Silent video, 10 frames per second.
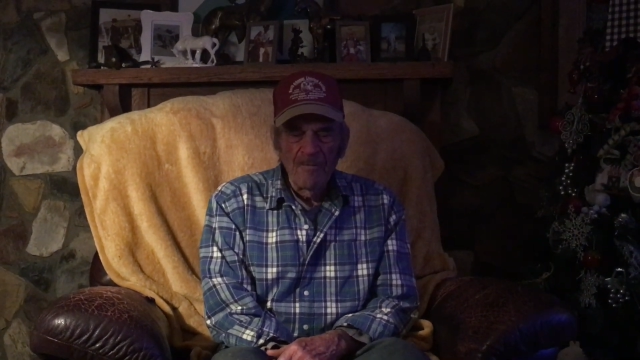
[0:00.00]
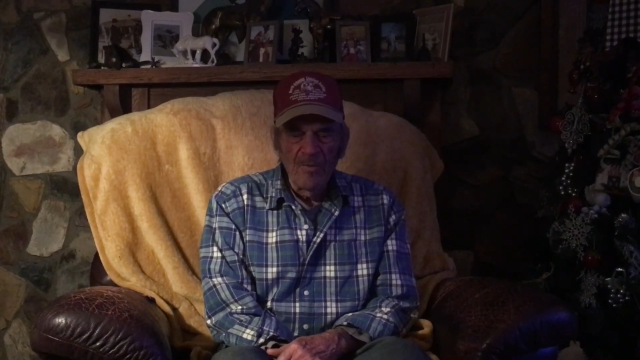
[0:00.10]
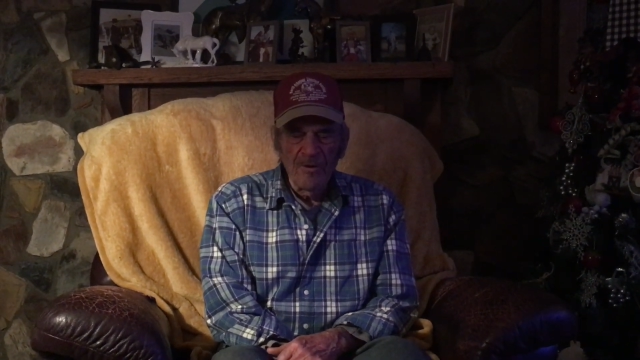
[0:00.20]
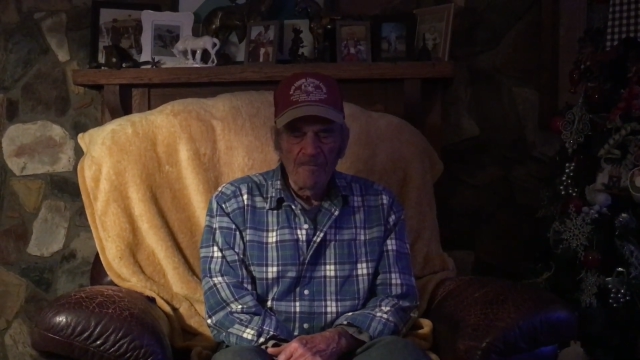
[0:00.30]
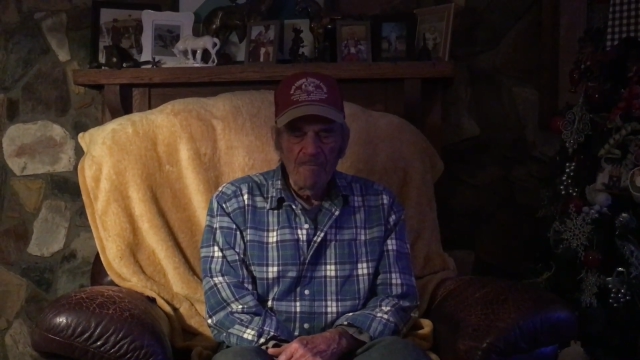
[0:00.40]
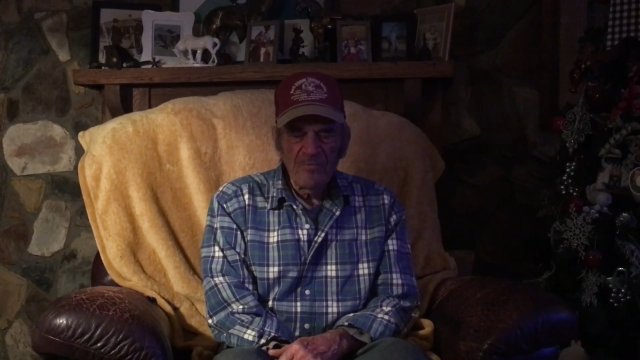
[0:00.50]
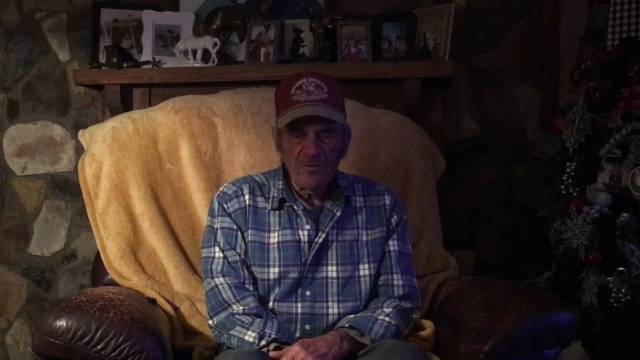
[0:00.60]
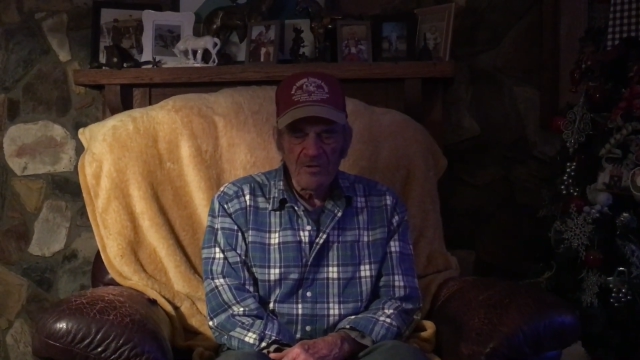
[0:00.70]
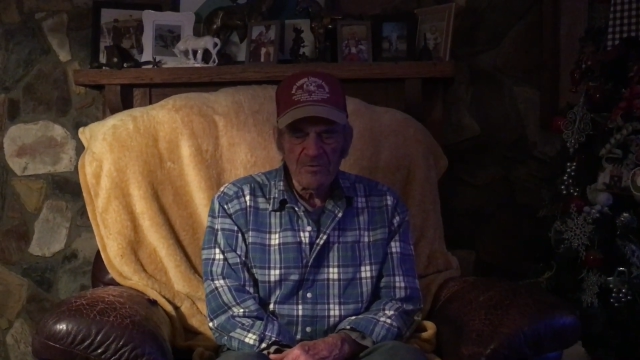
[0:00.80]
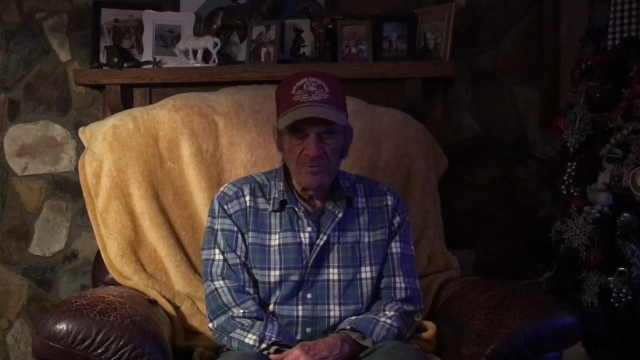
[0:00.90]
But
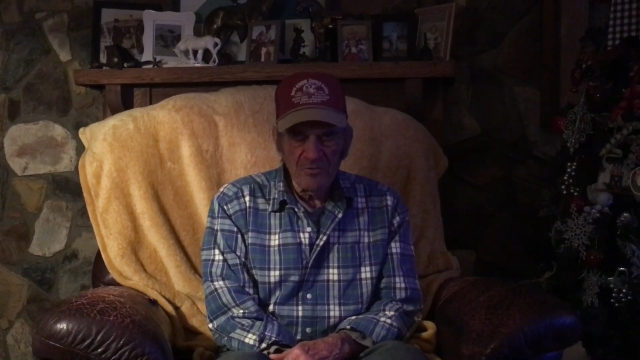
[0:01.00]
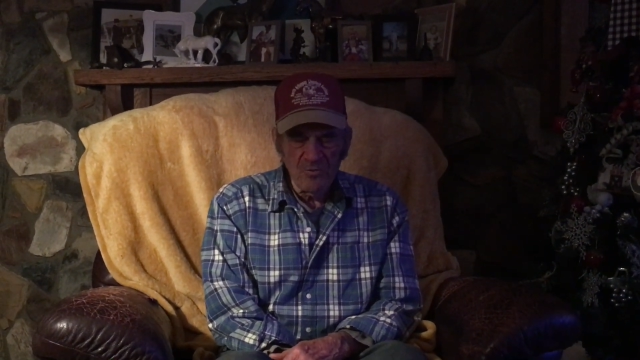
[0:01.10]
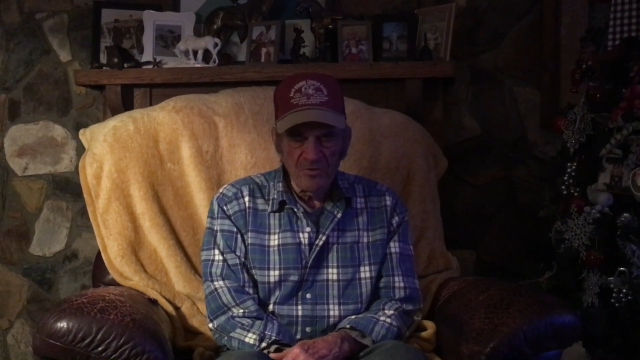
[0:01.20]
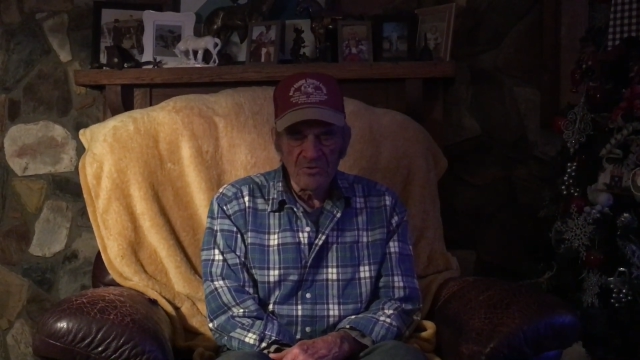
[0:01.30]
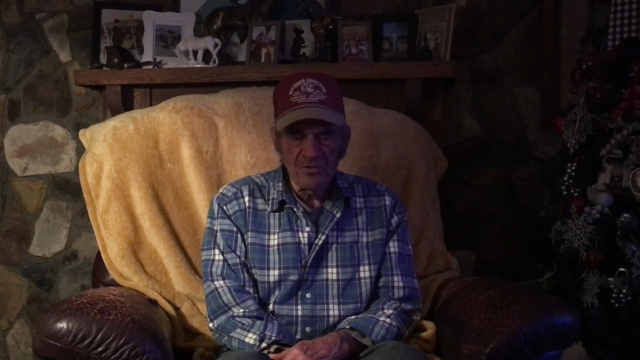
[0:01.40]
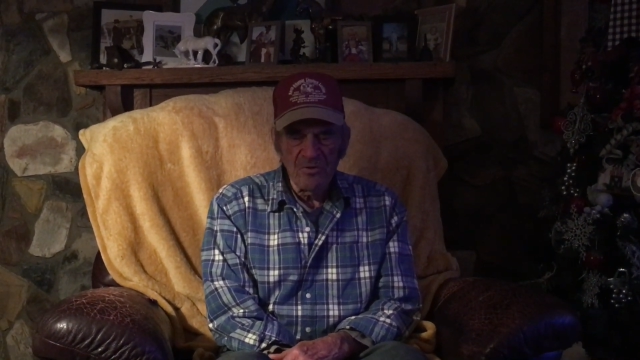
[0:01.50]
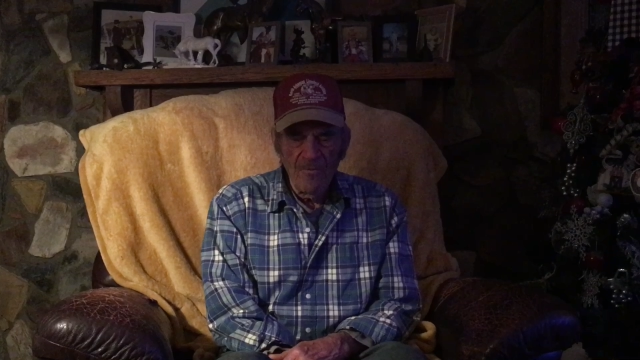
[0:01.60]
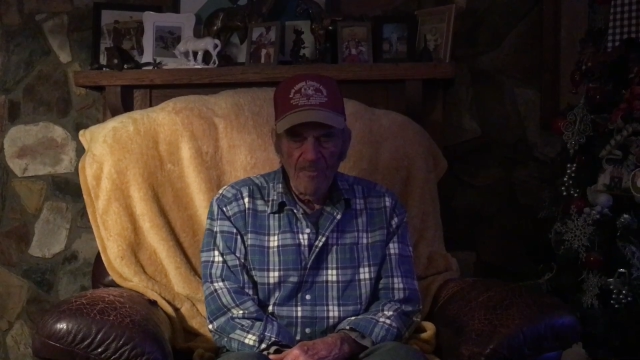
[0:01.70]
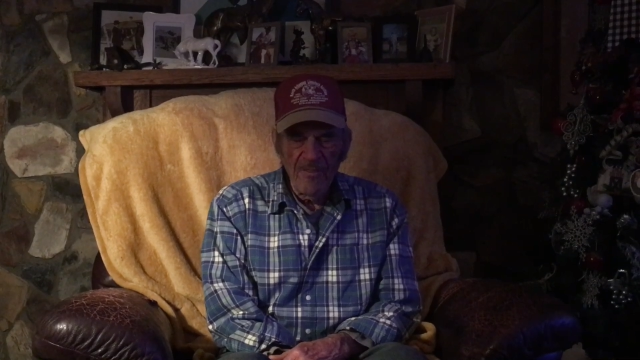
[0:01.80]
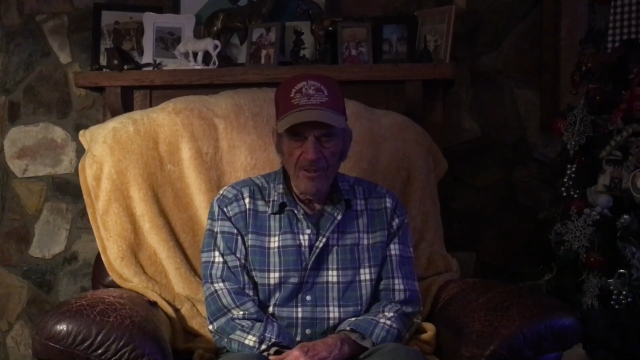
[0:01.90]
Christmas was
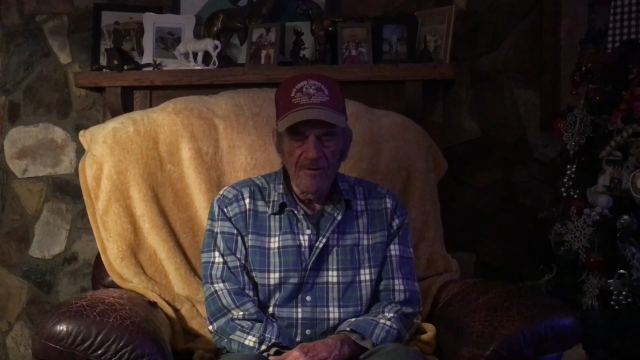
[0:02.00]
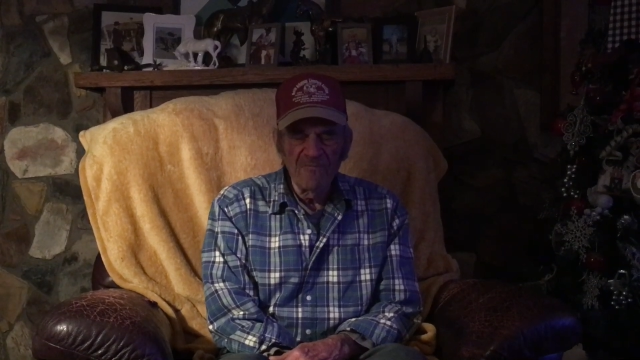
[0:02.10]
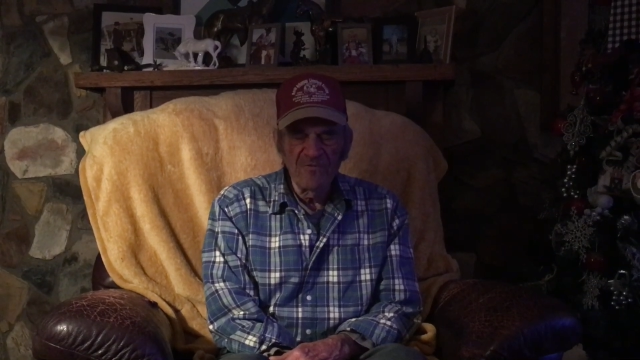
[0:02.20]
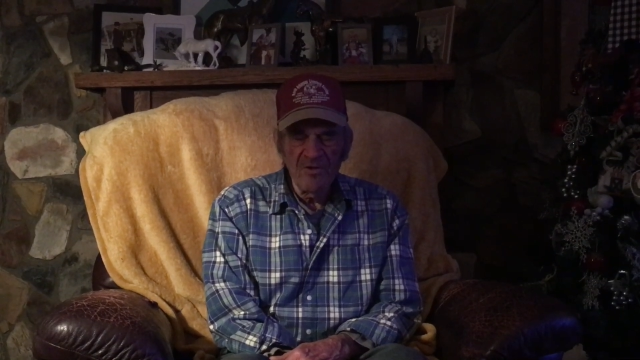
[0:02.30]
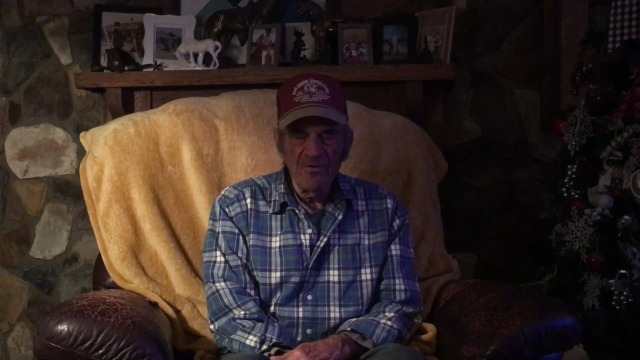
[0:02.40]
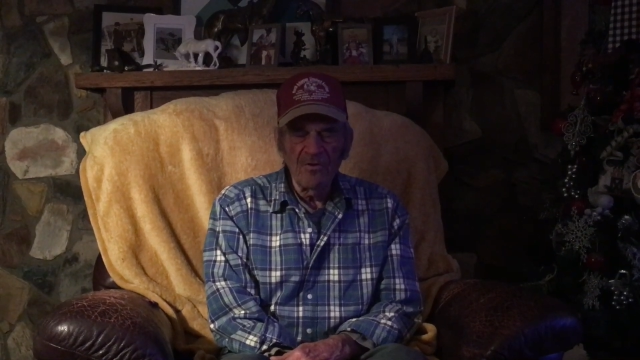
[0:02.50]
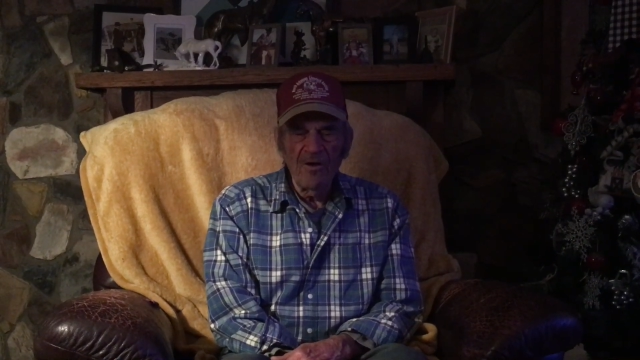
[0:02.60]
the event